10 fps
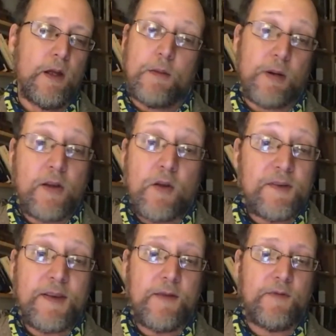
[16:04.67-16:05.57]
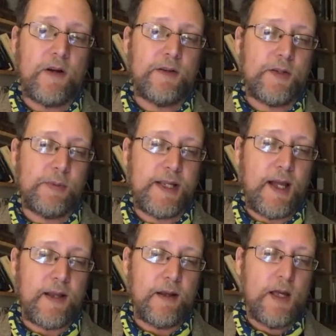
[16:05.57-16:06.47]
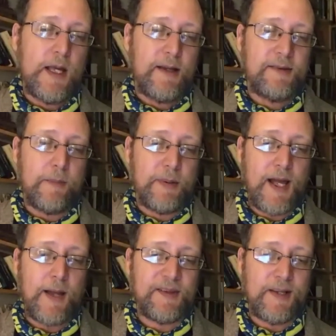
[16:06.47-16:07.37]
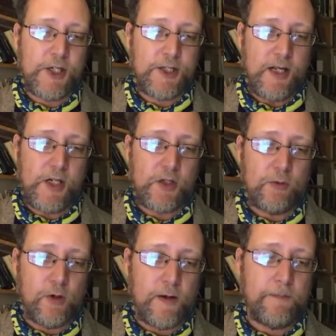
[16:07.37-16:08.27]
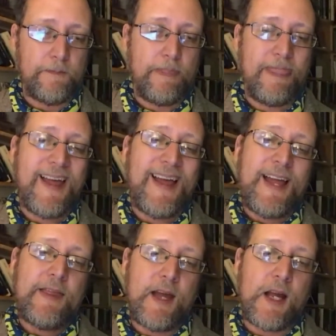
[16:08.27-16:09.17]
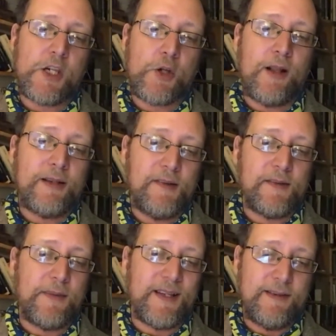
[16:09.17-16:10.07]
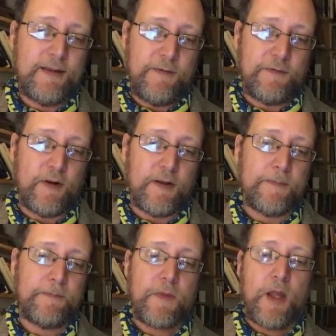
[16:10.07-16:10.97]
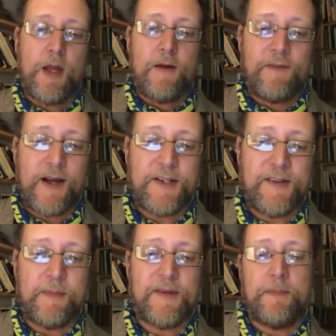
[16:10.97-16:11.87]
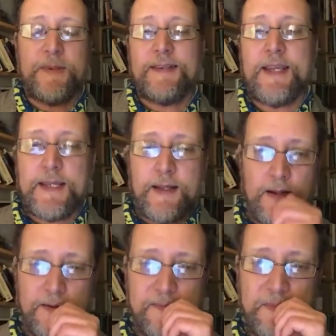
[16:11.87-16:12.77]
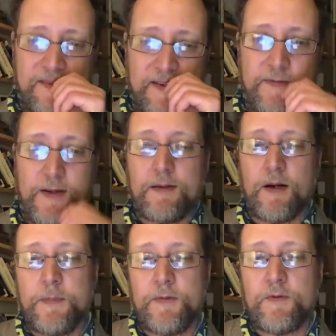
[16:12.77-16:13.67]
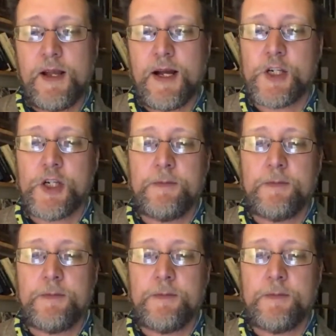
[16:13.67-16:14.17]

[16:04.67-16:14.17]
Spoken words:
But I don't see the advantage we gain, except perhaps an agitational one. The actuality is something different. Fascism is a particular, specific type of reaction.